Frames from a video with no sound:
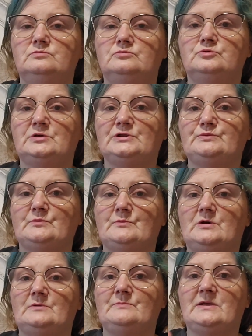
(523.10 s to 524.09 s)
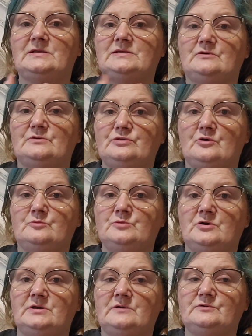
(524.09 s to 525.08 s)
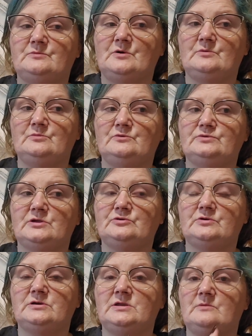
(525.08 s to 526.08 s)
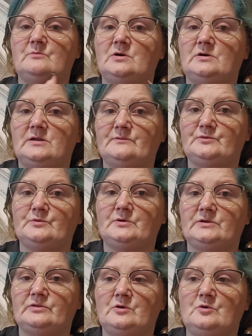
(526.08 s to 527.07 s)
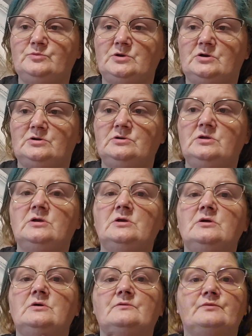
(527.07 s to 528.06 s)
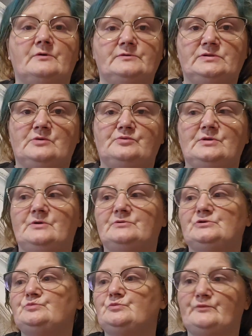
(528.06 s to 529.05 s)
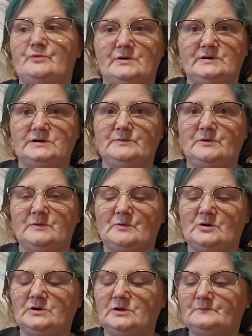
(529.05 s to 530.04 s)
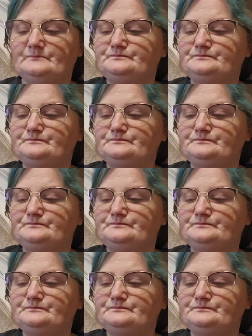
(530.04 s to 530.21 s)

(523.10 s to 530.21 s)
transfer Martin back down to the home yard after Martin moves that train and Martin have to work in the home yard for several hours before I need to pick Martin up.